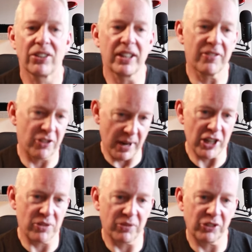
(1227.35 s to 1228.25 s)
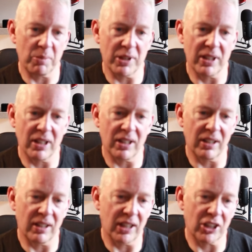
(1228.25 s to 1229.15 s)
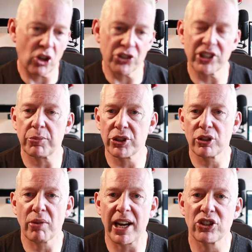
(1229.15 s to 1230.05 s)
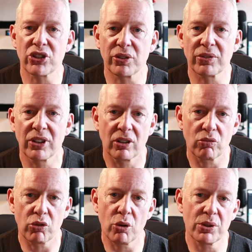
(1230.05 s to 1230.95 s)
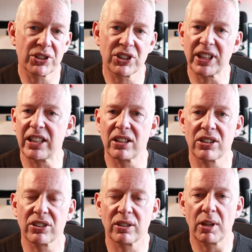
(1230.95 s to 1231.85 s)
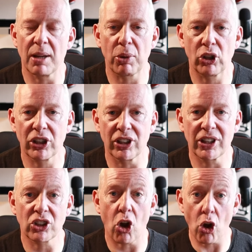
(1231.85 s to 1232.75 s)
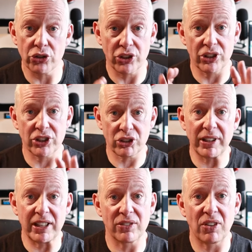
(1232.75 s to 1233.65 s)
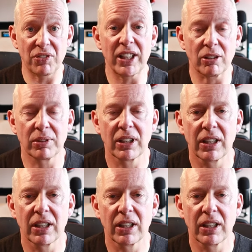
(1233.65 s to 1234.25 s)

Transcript: the information from the uh, Concept 2 range of rowers, skiers and, and bike ergs onto the screen of the video.